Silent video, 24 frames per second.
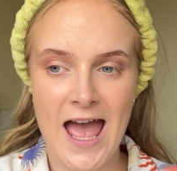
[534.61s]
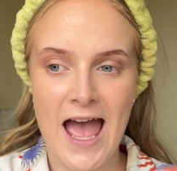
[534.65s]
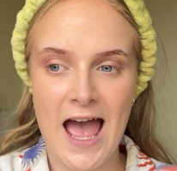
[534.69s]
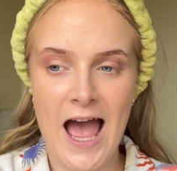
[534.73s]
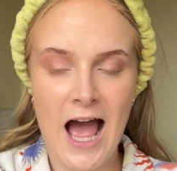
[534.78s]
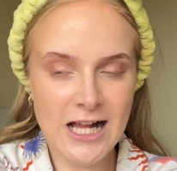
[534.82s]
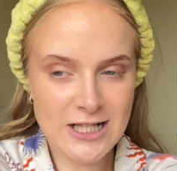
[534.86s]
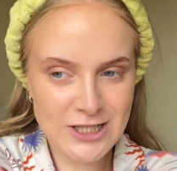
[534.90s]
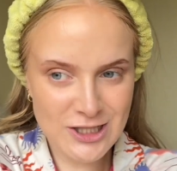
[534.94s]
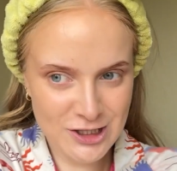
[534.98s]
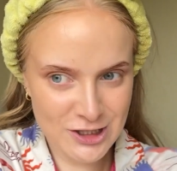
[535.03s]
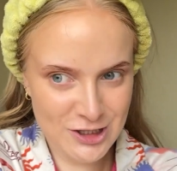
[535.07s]
I
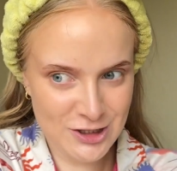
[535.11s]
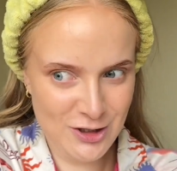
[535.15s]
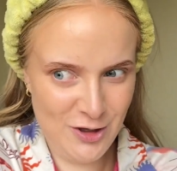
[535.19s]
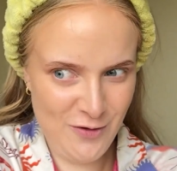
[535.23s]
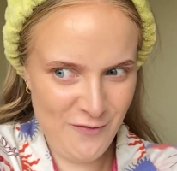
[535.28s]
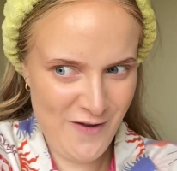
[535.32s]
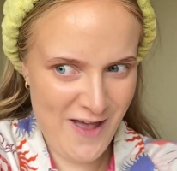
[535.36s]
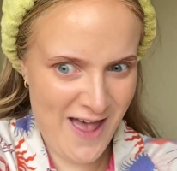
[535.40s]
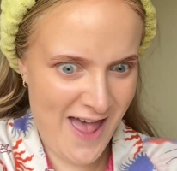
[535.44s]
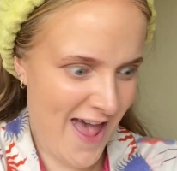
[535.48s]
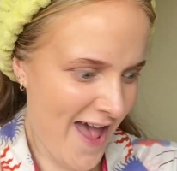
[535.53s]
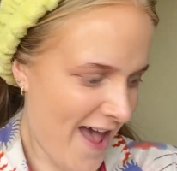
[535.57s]
just love
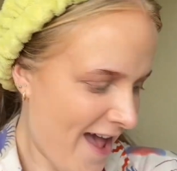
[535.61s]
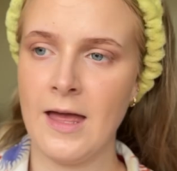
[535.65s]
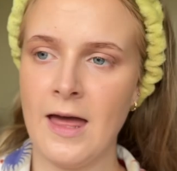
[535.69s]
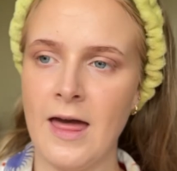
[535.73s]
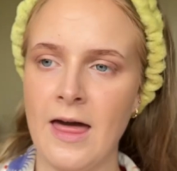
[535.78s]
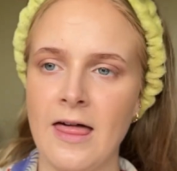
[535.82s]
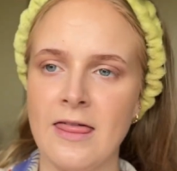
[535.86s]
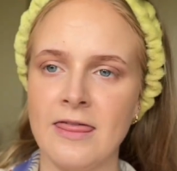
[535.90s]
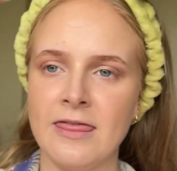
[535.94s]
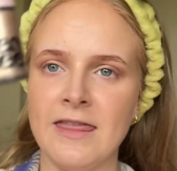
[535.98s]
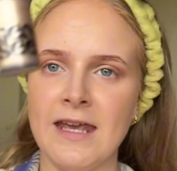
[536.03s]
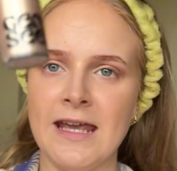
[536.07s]
it.
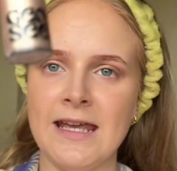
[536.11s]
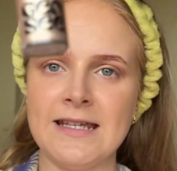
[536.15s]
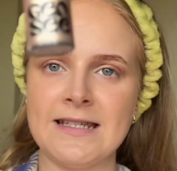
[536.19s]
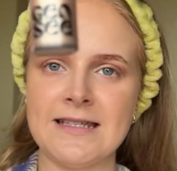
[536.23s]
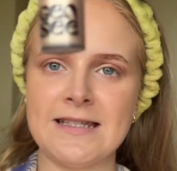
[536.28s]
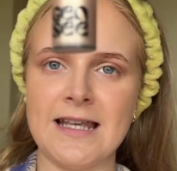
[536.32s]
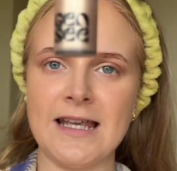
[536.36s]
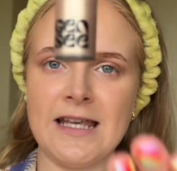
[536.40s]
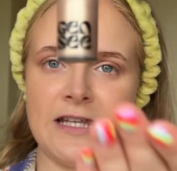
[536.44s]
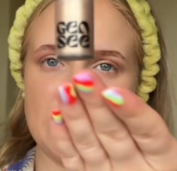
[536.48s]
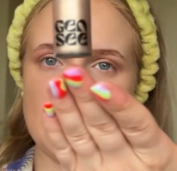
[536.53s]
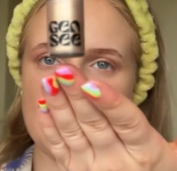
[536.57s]
This
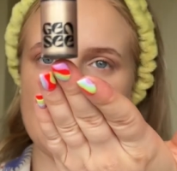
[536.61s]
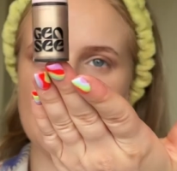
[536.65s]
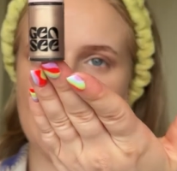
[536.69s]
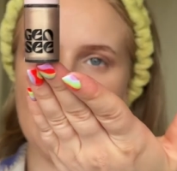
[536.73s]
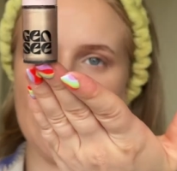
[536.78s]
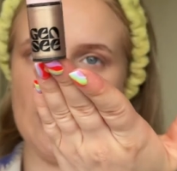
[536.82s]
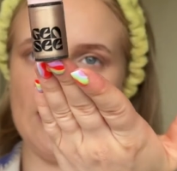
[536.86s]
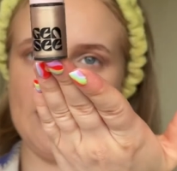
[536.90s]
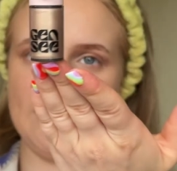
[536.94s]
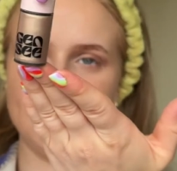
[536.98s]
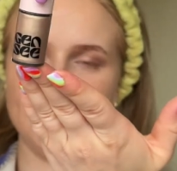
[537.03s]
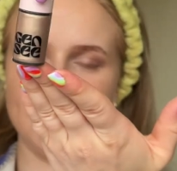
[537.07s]
is
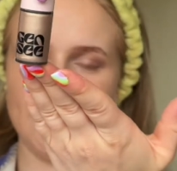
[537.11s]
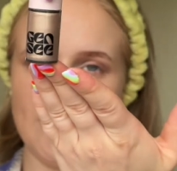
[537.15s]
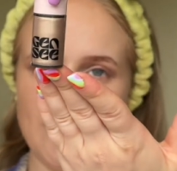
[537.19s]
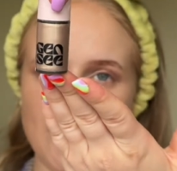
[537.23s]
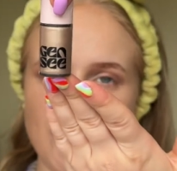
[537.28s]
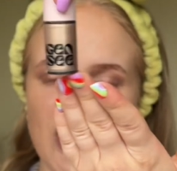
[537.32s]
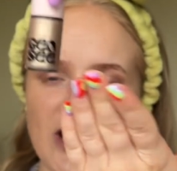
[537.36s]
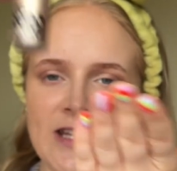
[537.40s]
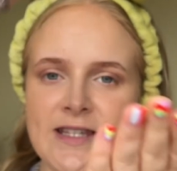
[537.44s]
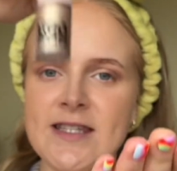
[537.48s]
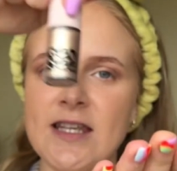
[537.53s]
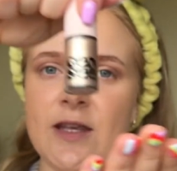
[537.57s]
she.
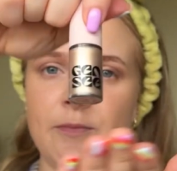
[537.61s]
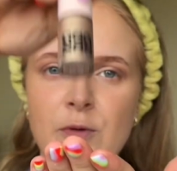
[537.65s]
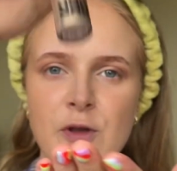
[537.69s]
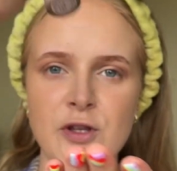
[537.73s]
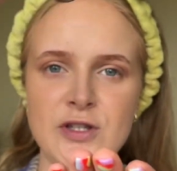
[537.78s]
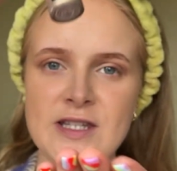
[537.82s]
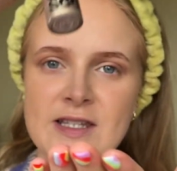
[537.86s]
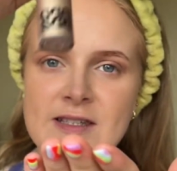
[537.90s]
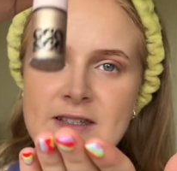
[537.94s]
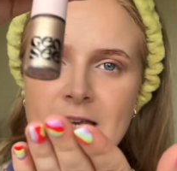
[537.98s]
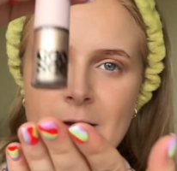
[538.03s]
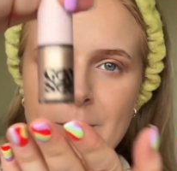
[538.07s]
Gen C
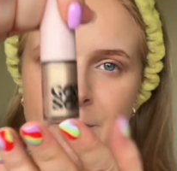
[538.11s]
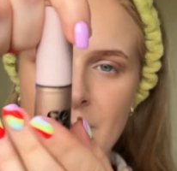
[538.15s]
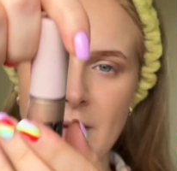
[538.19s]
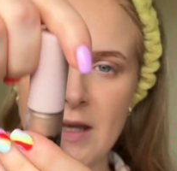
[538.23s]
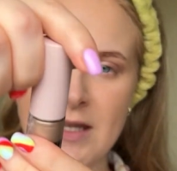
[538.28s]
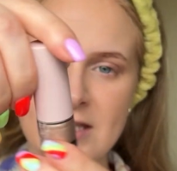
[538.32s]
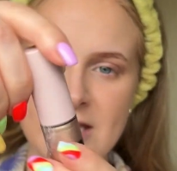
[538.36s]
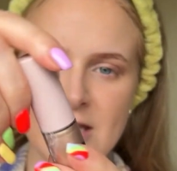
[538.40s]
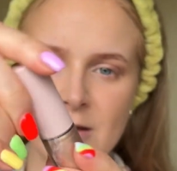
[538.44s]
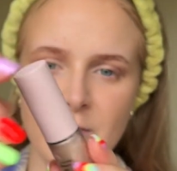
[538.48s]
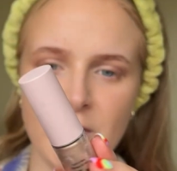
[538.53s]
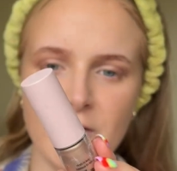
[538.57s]
Beauty sent me
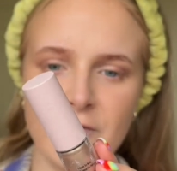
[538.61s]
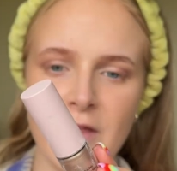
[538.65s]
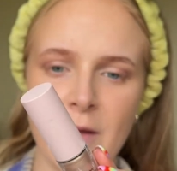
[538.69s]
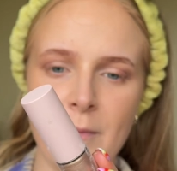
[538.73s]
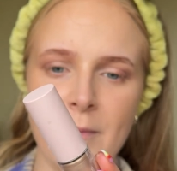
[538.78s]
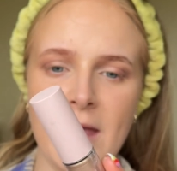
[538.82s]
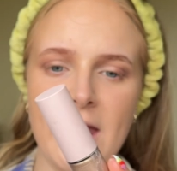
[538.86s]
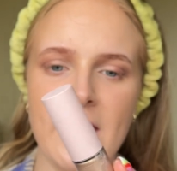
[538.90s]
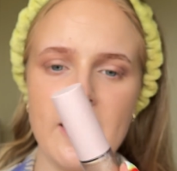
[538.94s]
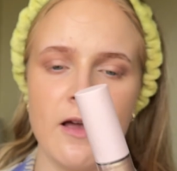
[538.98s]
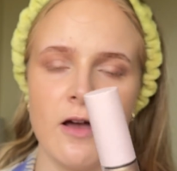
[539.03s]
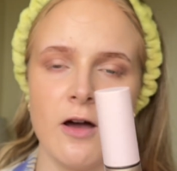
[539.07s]
some of their
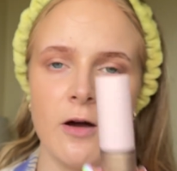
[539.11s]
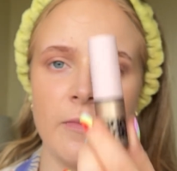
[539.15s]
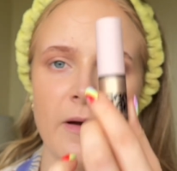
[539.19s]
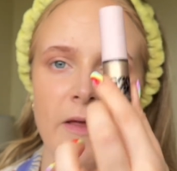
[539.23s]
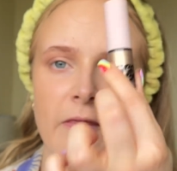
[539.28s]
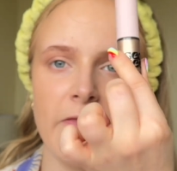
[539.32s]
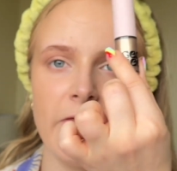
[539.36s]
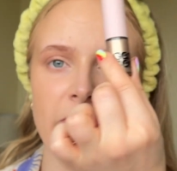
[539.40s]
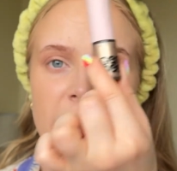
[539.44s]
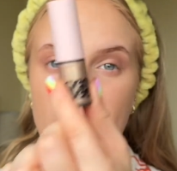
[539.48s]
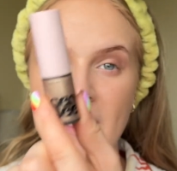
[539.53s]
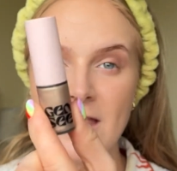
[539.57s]
makeup and
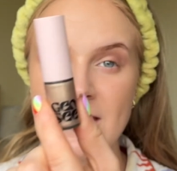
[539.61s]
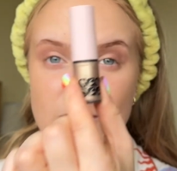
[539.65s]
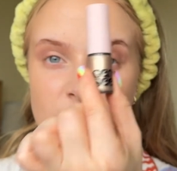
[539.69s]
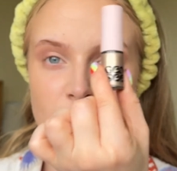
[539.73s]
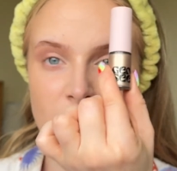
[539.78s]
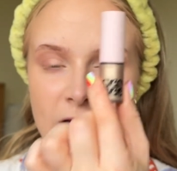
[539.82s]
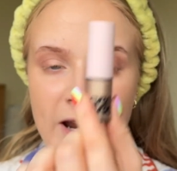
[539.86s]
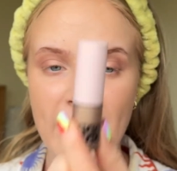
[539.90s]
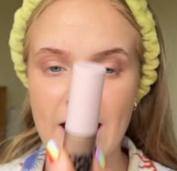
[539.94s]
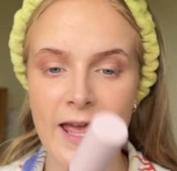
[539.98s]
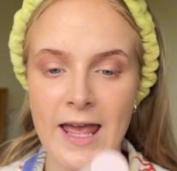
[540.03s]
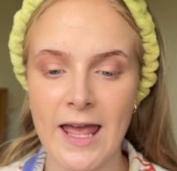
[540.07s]
this one
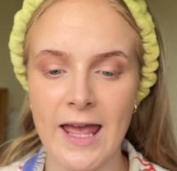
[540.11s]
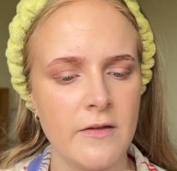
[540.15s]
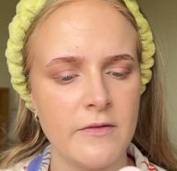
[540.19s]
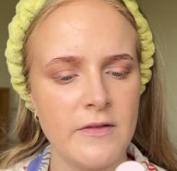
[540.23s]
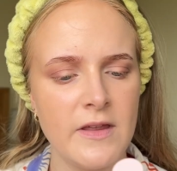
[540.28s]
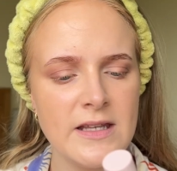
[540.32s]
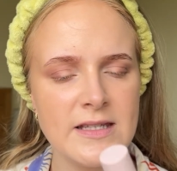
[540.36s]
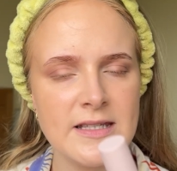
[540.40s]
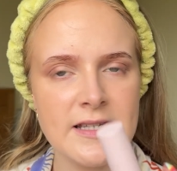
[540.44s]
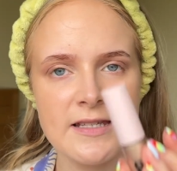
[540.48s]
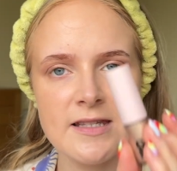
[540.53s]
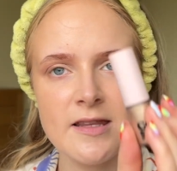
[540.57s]
here.
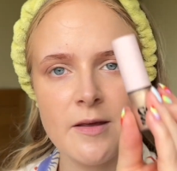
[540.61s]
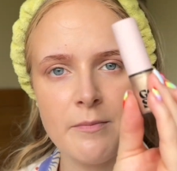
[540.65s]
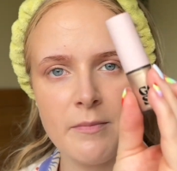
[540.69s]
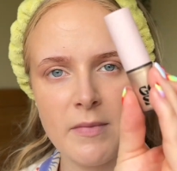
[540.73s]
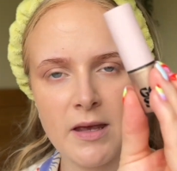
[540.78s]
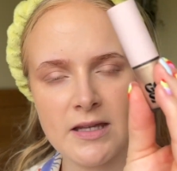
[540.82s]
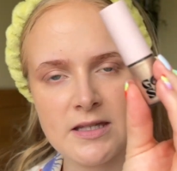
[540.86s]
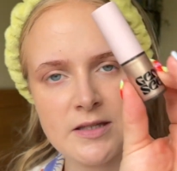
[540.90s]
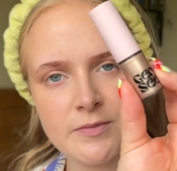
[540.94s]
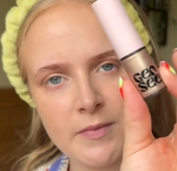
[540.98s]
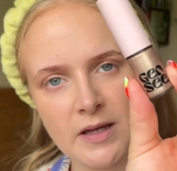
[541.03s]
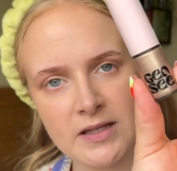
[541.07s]
This is the
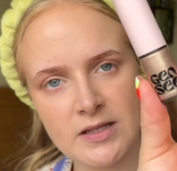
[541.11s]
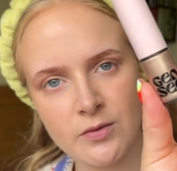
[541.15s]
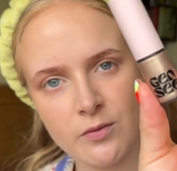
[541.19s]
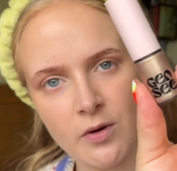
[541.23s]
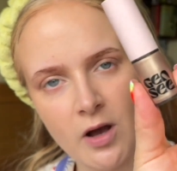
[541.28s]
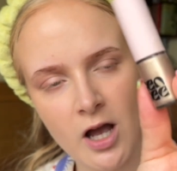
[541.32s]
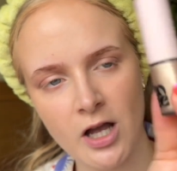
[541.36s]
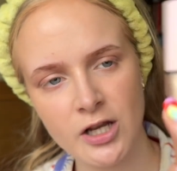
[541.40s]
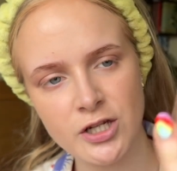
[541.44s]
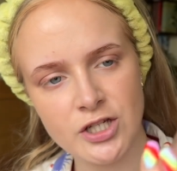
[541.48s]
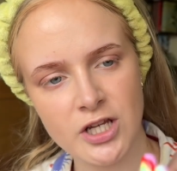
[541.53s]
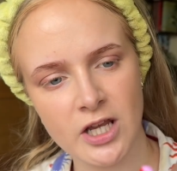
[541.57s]
Mixed Metal
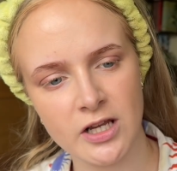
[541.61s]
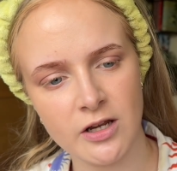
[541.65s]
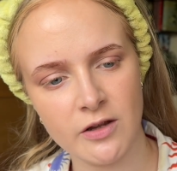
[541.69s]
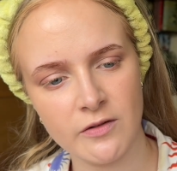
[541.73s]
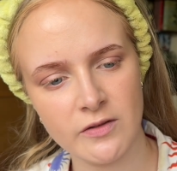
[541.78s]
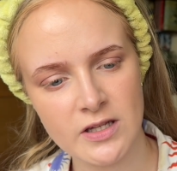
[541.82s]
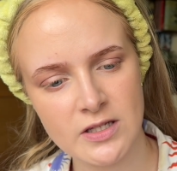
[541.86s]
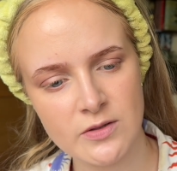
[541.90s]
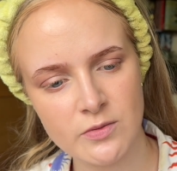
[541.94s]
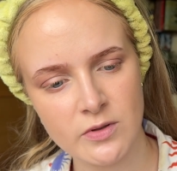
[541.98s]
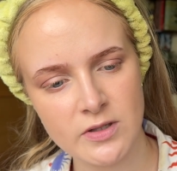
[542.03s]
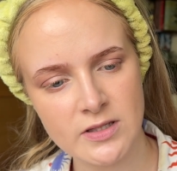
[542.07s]
eyeshadow and
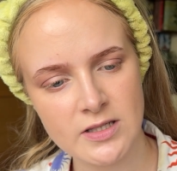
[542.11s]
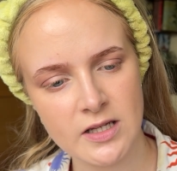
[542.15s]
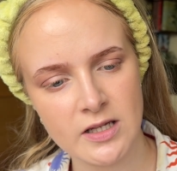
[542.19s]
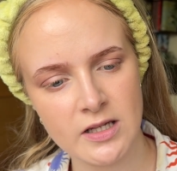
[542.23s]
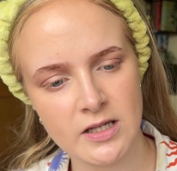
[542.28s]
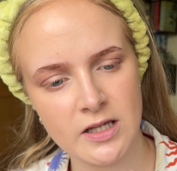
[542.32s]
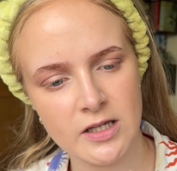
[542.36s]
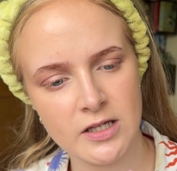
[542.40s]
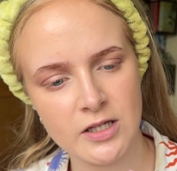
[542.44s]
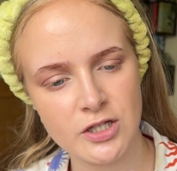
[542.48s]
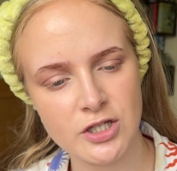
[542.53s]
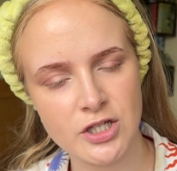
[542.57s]
this one's
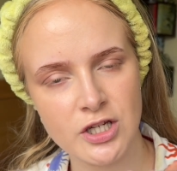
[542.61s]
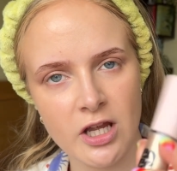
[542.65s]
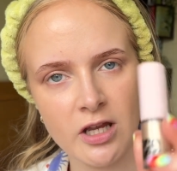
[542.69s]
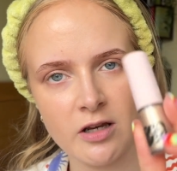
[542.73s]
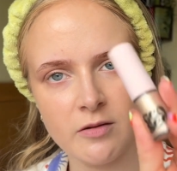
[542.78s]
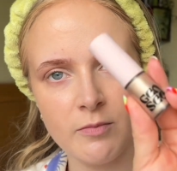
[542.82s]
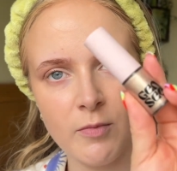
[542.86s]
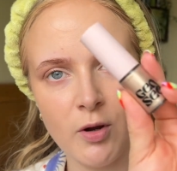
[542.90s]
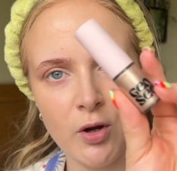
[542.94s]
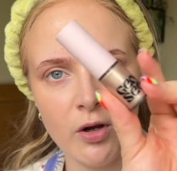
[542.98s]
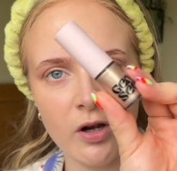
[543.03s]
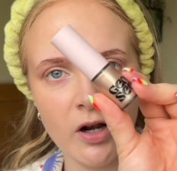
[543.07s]
in shade
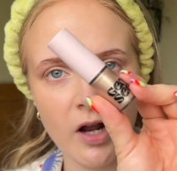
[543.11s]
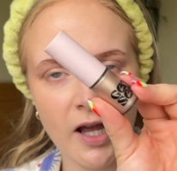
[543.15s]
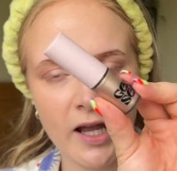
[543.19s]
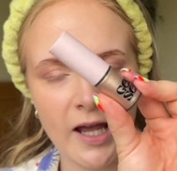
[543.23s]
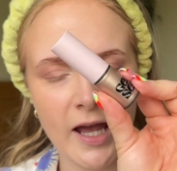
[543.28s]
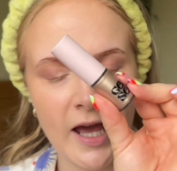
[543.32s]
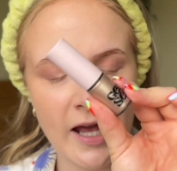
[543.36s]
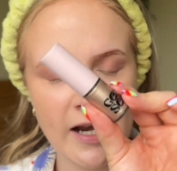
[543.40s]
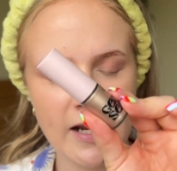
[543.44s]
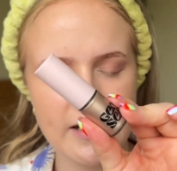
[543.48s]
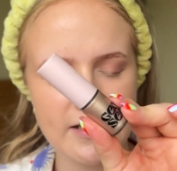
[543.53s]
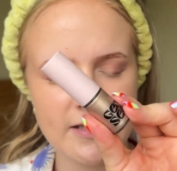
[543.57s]
Moonlight
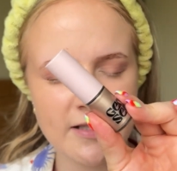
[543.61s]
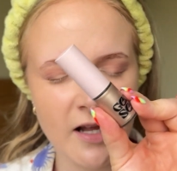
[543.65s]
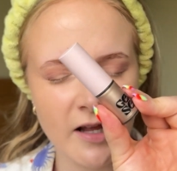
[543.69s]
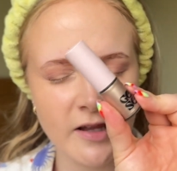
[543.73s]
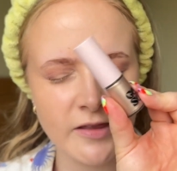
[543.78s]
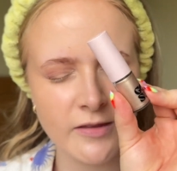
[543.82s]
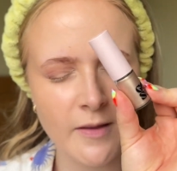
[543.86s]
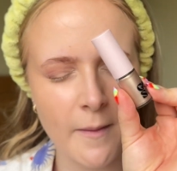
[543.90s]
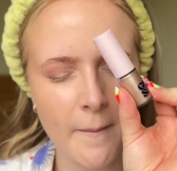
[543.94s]
and it's like the